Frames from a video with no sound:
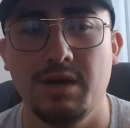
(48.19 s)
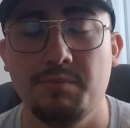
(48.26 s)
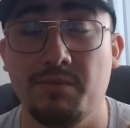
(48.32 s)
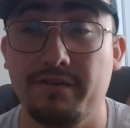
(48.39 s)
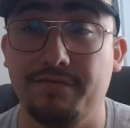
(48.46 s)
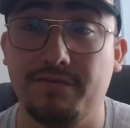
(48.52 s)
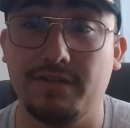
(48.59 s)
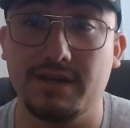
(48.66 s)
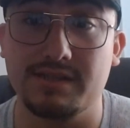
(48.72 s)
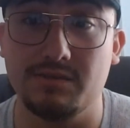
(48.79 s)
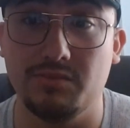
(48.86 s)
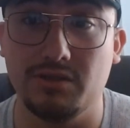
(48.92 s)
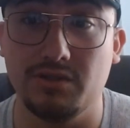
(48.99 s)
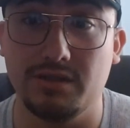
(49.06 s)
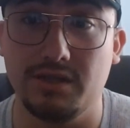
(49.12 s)
my
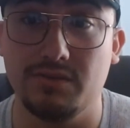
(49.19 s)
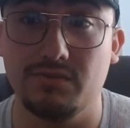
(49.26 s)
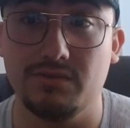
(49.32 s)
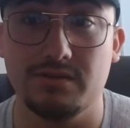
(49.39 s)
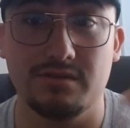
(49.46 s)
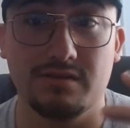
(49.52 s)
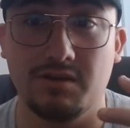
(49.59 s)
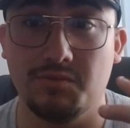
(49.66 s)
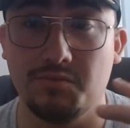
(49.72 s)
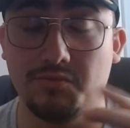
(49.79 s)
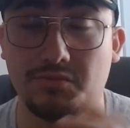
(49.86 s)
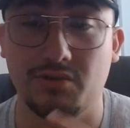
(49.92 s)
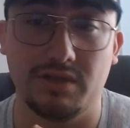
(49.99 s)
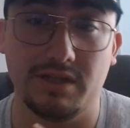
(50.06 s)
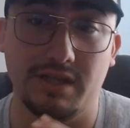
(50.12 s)
flexibility was
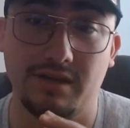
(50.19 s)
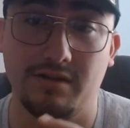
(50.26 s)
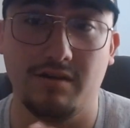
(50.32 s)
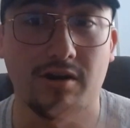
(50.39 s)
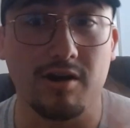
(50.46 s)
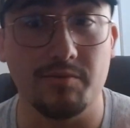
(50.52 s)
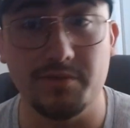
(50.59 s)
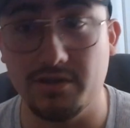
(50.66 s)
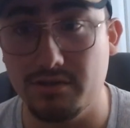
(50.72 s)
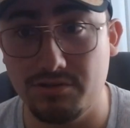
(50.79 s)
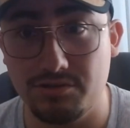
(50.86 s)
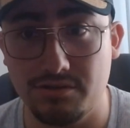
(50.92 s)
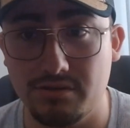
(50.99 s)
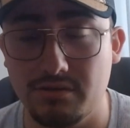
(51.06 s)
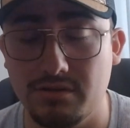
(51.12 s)
complete
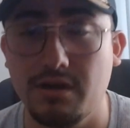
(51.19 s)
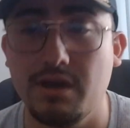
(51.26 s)
garbage.